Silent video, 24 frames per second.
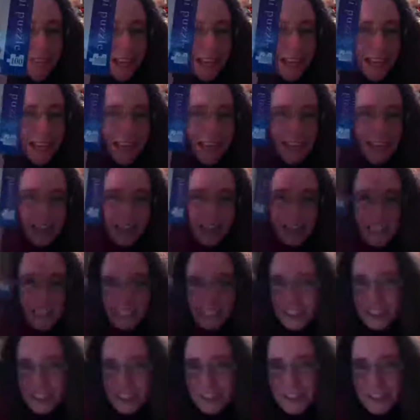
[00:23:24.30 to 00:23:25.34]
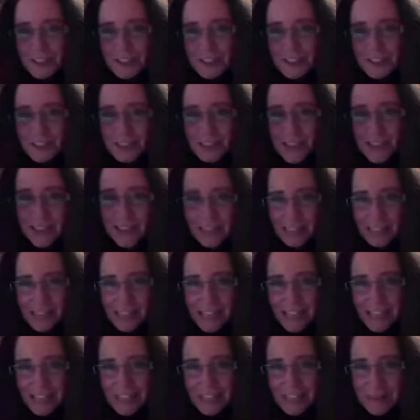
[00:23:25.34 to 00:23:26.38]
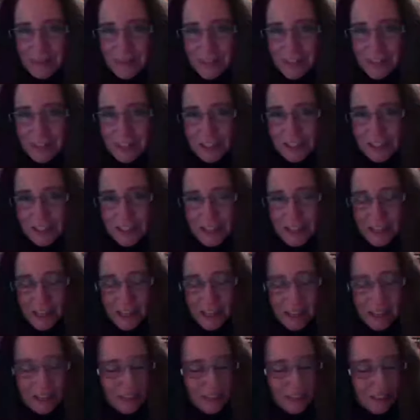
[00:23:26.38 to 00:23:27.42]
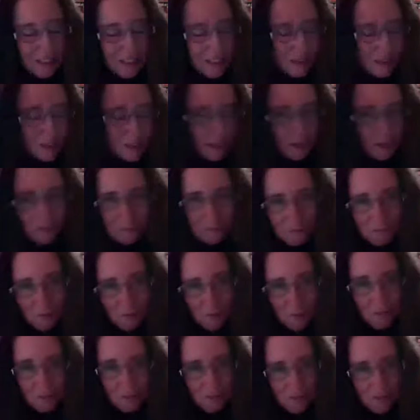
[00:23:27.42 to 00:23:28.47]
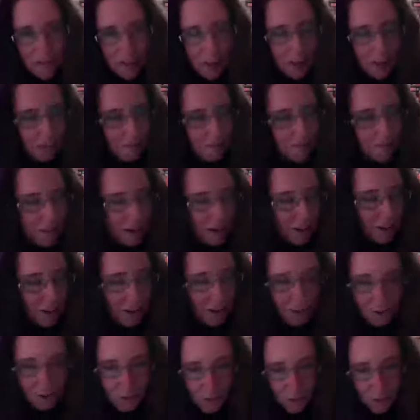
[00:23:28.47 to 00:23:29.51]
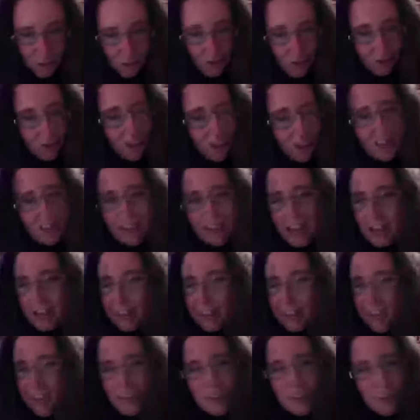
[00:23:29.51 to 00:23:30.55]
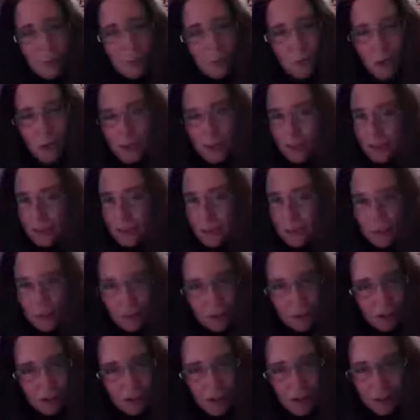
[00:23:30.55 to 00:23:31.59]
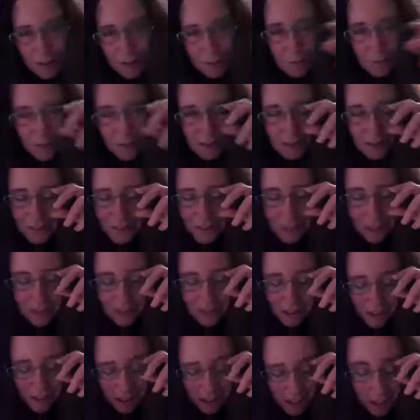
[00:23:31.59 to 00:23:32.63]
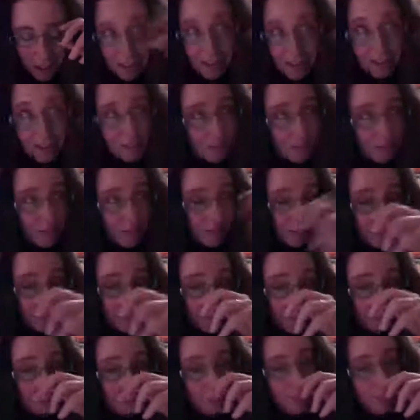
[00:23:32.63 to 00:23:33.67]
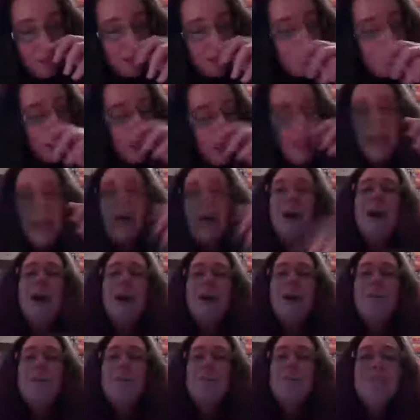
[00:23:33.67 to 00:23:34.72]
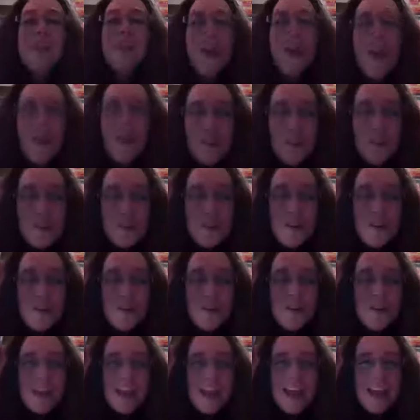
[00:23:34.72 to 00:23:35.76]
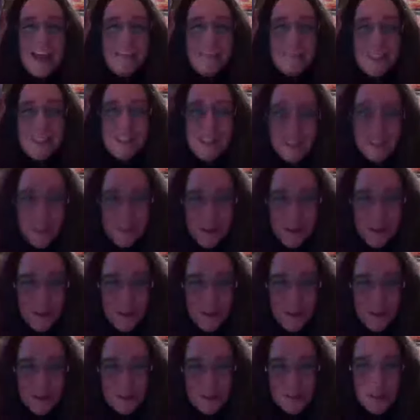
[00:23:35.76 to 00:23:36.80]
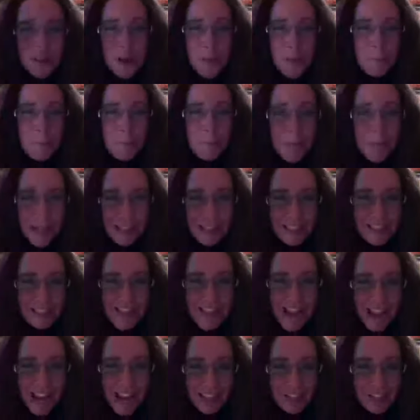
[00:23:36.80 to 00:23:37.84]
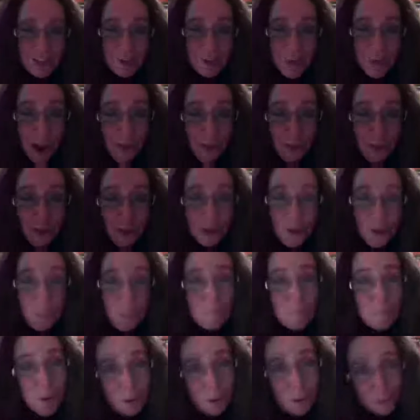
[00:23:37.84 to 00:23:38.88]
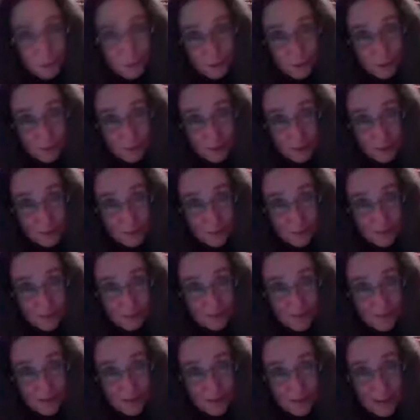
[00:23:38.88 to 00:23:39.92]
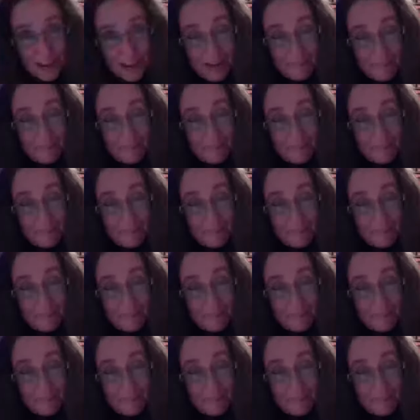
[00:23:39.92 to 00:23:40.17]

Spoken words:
to the Condé Nast images associated with Vogue and Vanity Fair and New Yorker, and God, they have the greatest New Yorker cover puzzles. I have a ton of them. I love them. They also have tons of puzzles based on travel posters, okay?